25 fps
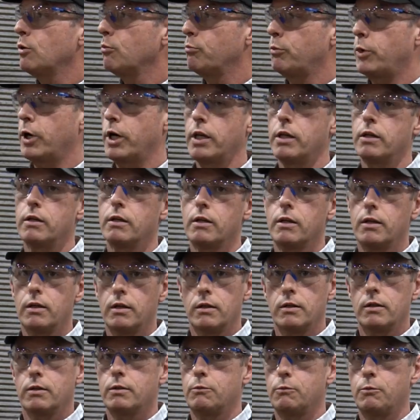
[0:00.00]
But
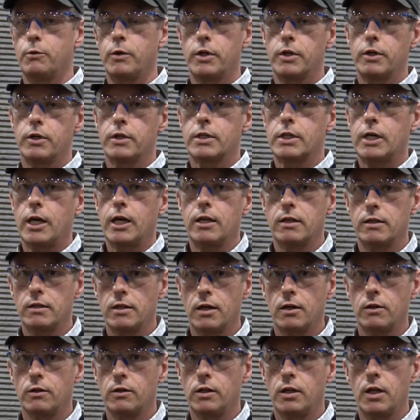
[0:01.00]
when you're tying
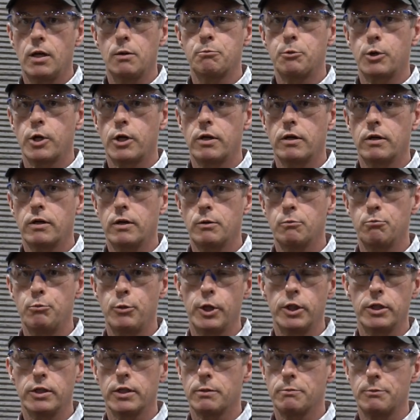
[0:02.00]
down lumber,
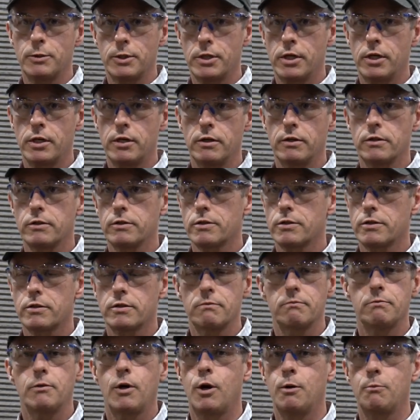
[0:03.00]
building
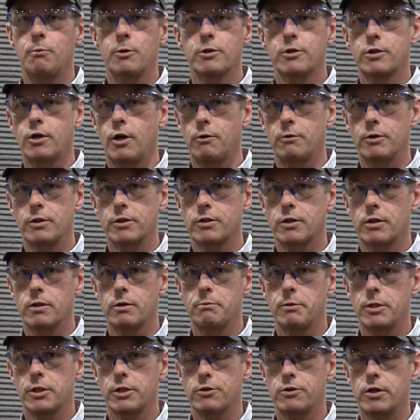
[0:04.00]
materials, almost always going
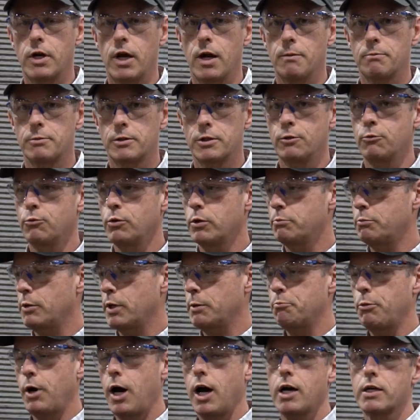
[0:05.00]
to be straps. It would
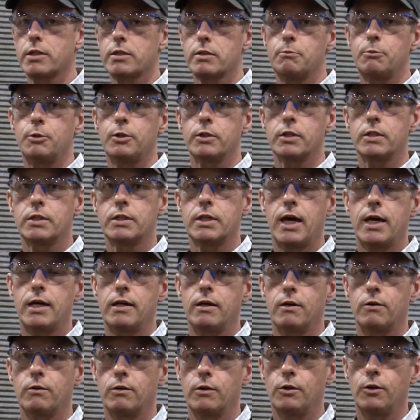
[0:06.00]
be possible to tie
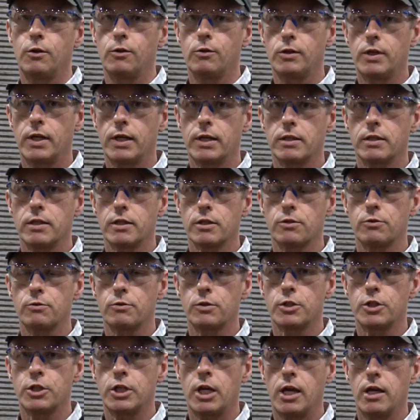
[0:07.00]
down a load like this
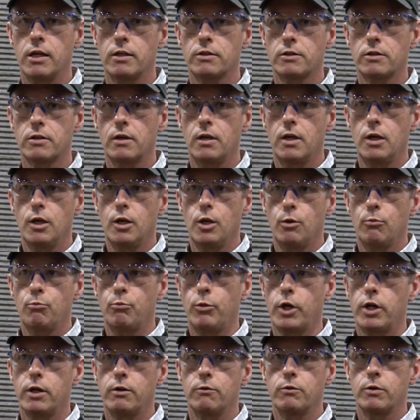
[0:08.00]
with chains,
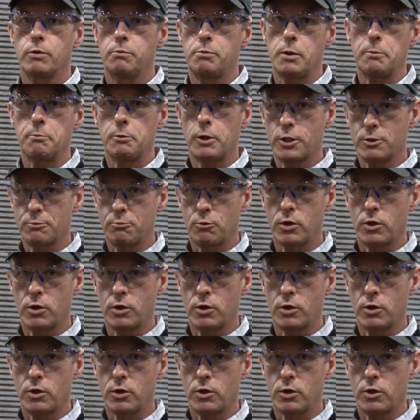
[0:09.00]
but it would be much